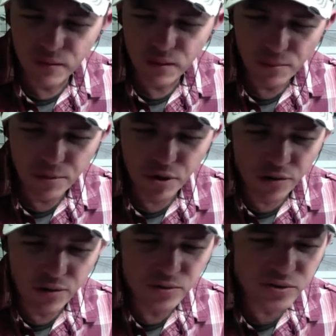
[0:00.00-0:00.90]
but all
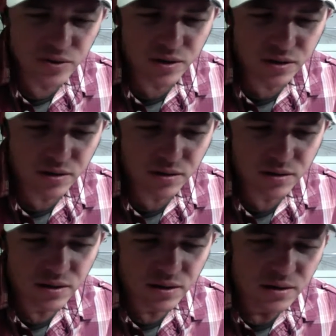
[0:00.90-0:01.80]
those
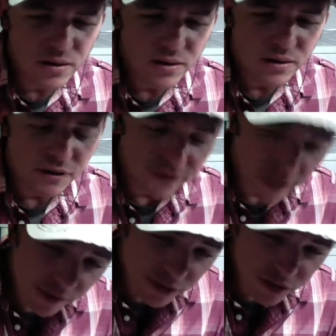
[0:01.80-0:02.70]
the
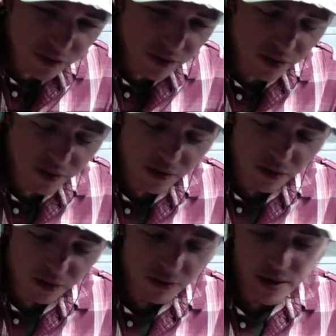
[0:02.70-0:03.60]
flavors are
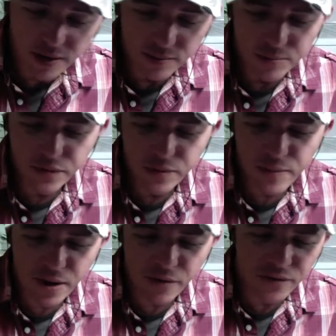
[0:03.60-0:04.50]
great, but the
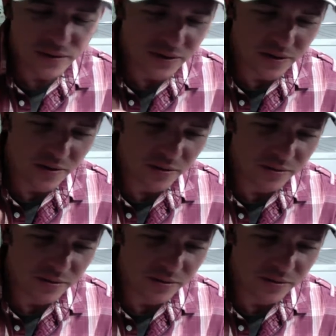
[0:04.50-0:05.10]
mouth feels a little